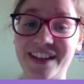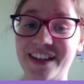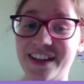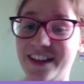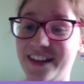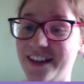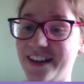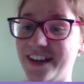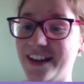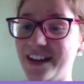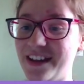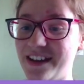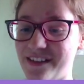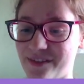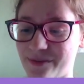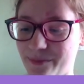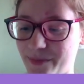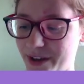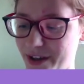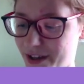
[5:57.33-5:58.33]

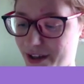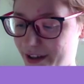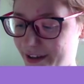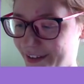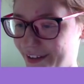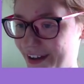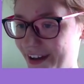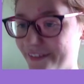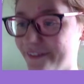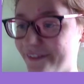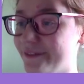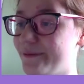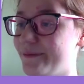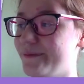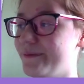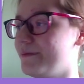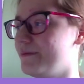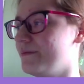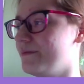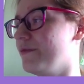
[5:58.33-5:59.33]
He's, again,
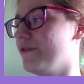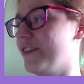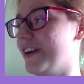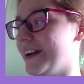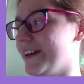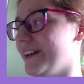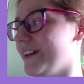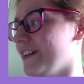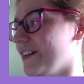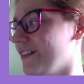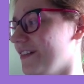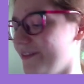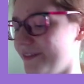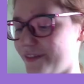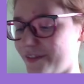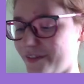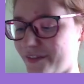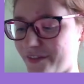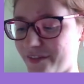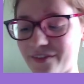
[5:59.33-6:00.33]
really cute.